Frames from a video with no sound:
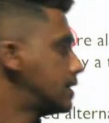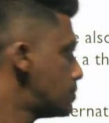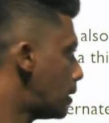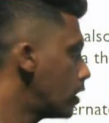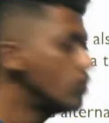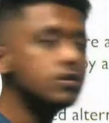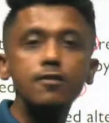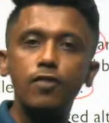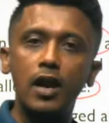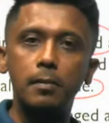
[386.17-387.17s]
myosin
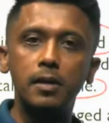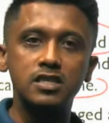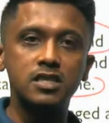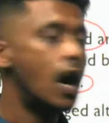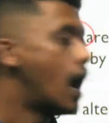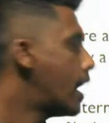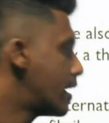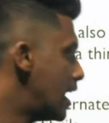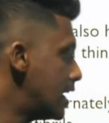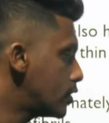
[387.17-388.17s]
filaments are
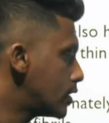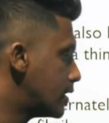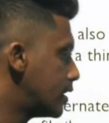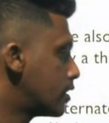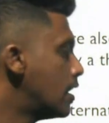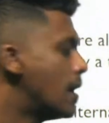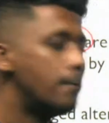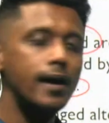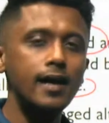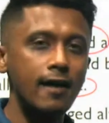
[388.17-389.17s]
held together
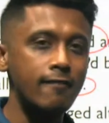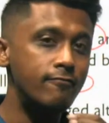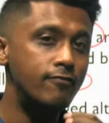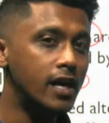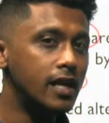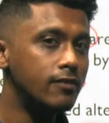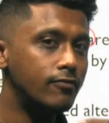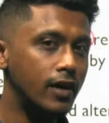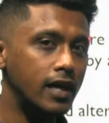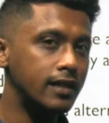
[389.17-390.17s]
by a very,
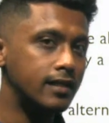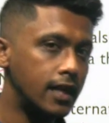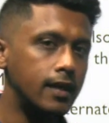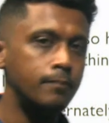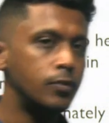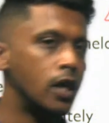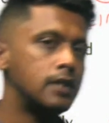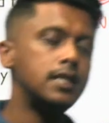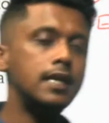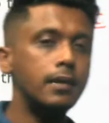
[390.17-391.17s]
very thin.
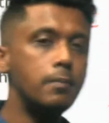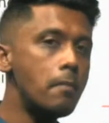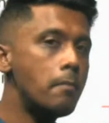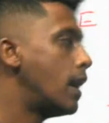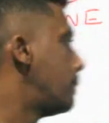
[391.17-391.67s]
See, remember,